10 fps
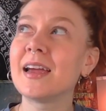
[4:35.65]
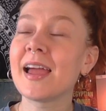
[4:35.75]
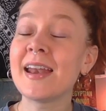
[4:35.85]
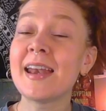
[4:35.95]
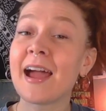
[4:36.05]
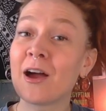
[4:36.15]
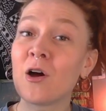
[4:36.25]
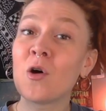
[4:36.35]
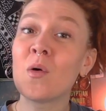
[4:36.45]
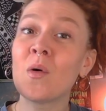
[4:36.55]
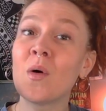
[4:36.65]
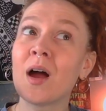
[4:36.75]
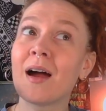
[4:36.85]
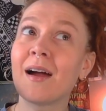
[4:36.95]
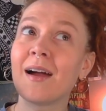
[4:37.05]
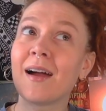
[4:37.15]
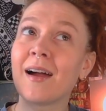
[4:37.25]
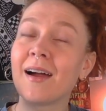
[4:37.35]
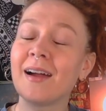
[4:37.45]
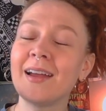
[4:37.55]
And now
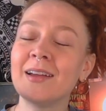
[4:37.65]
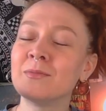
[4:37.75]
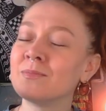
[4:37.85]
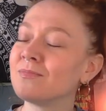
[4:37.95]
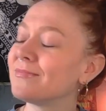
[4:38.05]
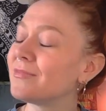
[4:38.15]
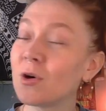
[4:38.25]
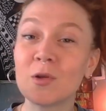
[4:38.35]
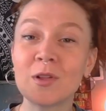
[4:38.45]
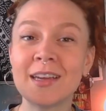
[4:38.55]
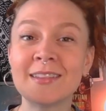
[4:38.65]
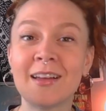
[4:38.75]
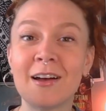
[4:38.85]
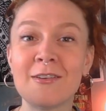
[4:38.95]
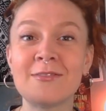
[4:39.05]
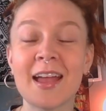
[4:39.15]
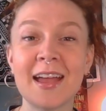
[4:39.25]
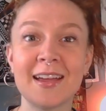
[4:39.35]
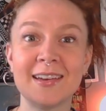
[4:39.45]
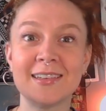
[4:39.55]
I am fully in love
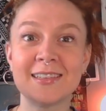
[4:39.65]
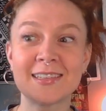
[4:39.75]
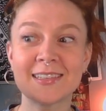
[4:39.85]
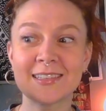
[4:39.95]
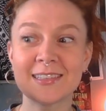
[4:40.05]
and